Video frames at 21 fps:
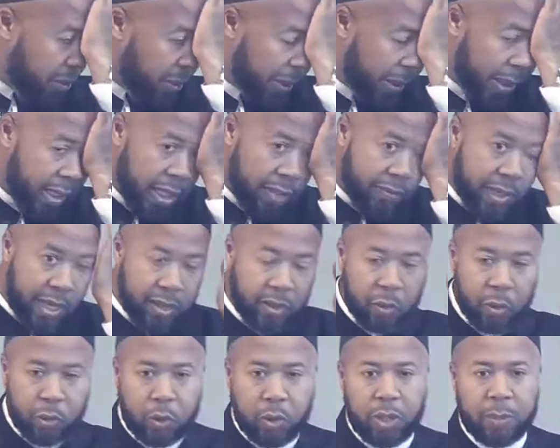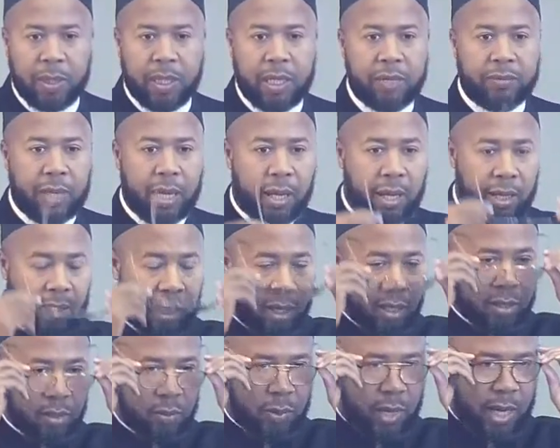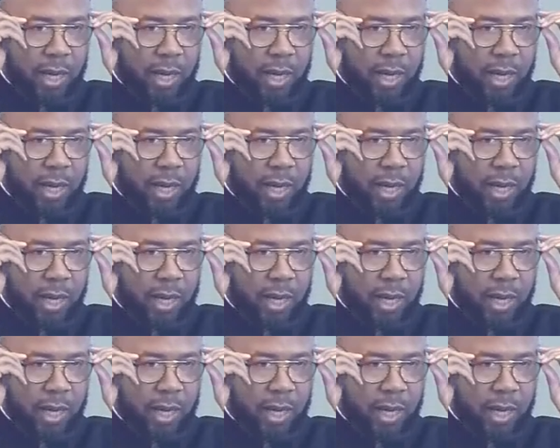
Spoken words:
Do we truly believe that Allah is the